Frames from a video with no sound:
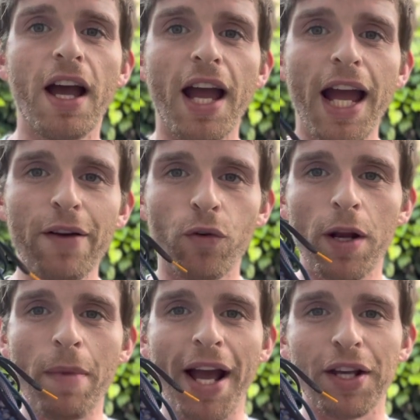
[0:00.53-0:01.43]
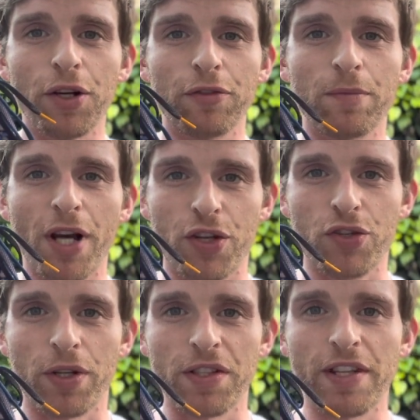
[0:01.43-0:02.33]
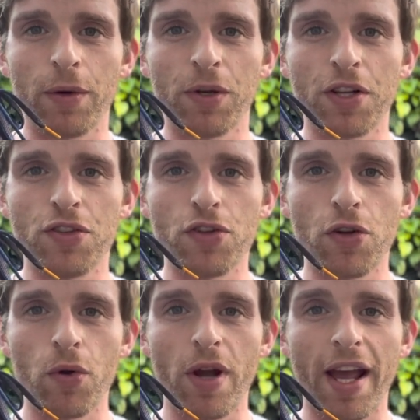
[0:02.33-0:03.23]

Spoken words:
Everyone, Matt here from DocSwimming. Today we're going to do